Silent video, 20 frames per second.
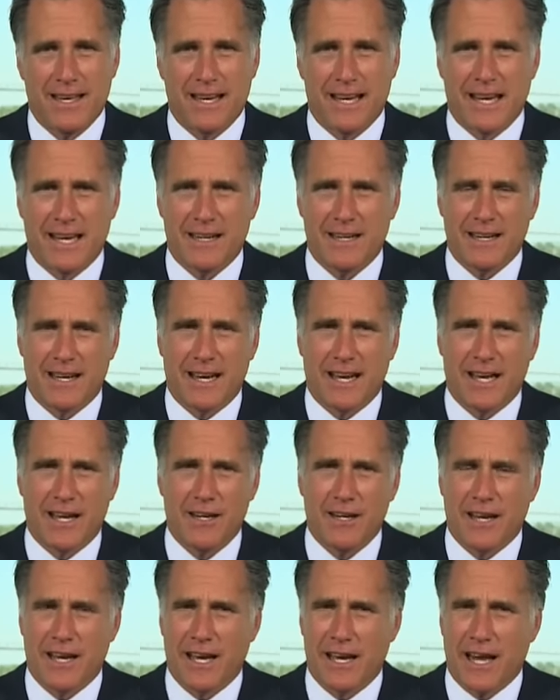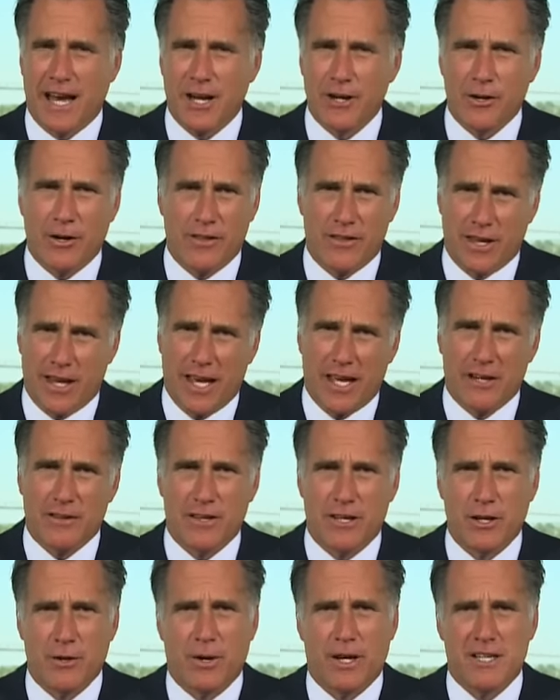And I know the head
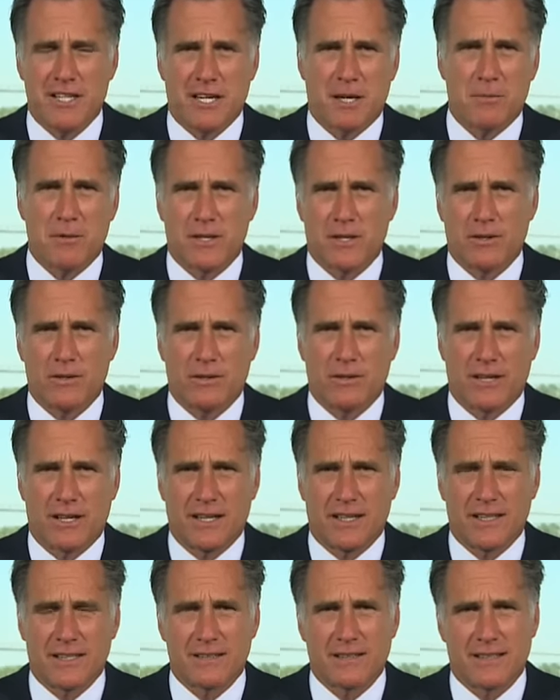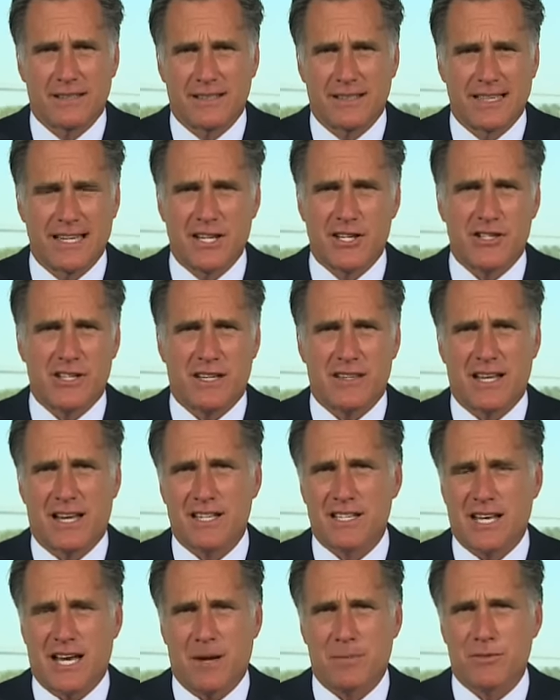of the UAW, he said
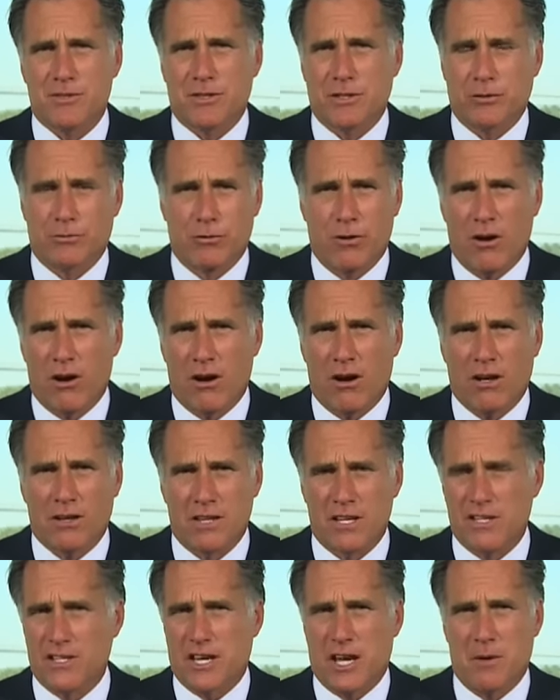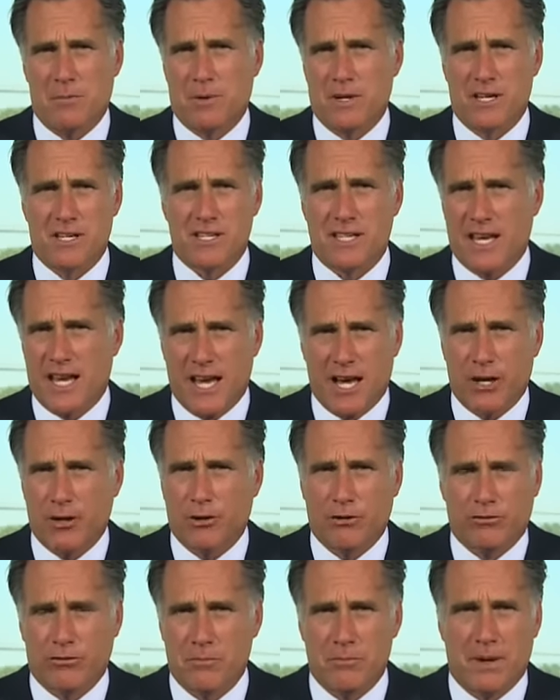that's absolutely wrong. These companies can
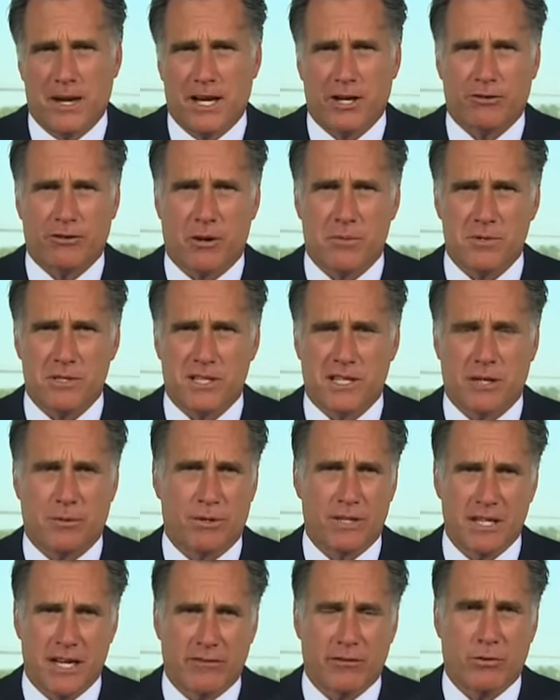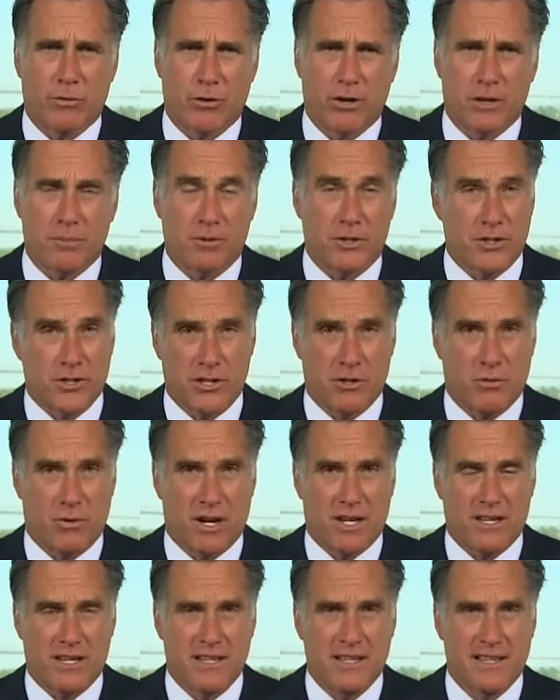go through bankruptcy. It would never work. But you know
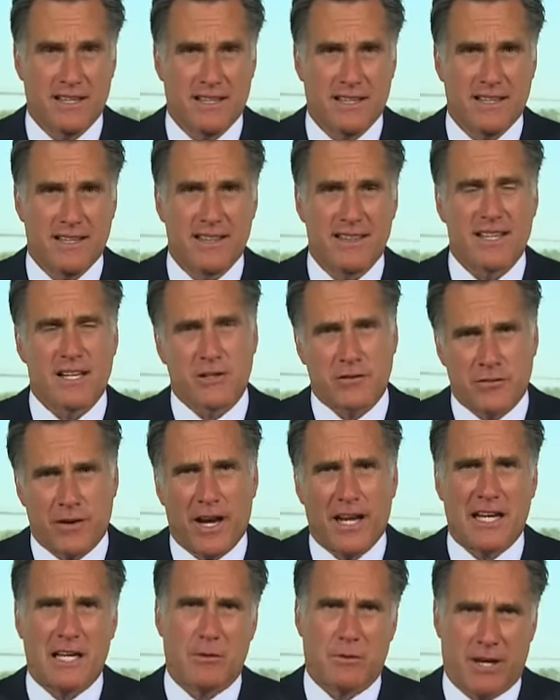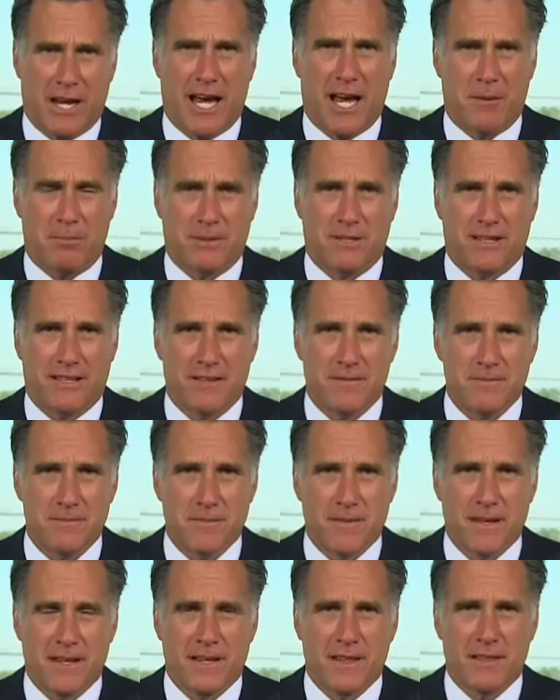what? That's finally what happened.
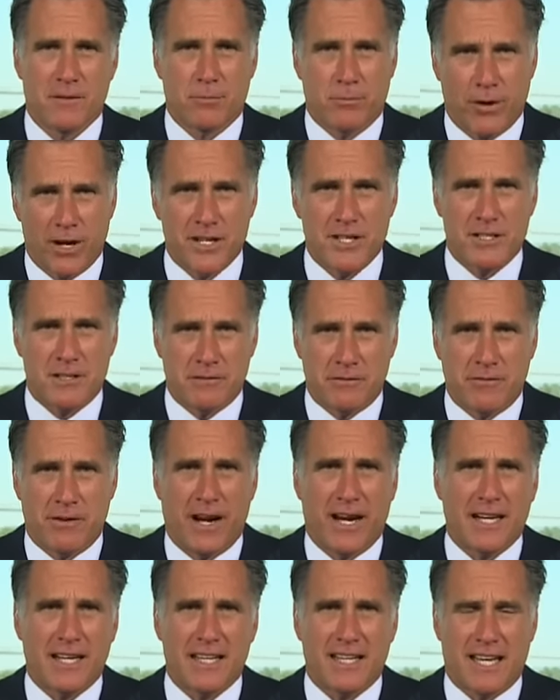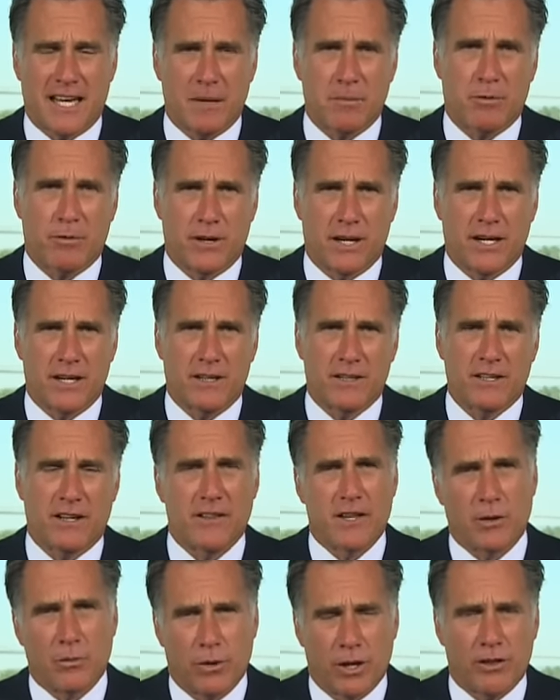The president finally came around,
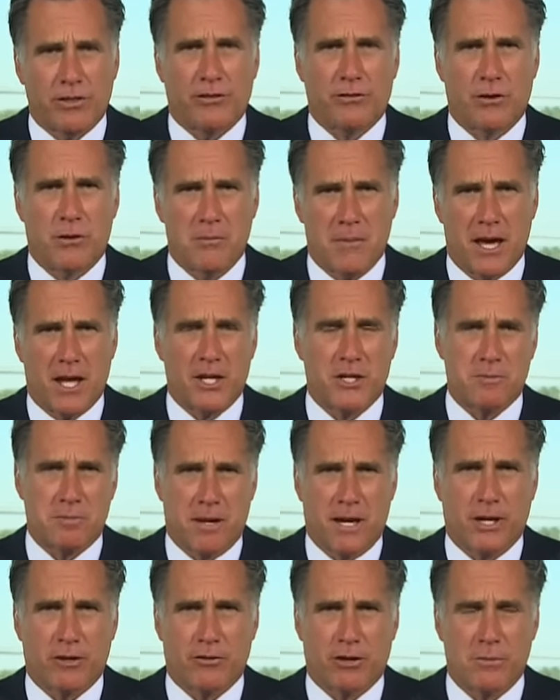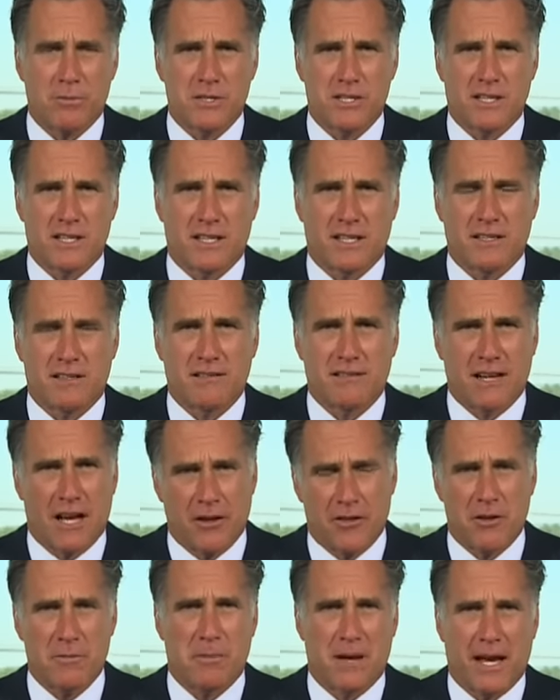and they went through a managed bankruptcy, and
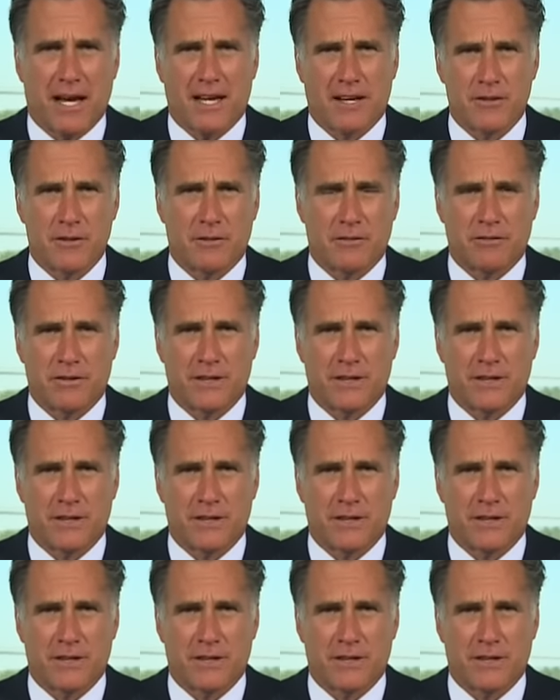now they're back on their feet.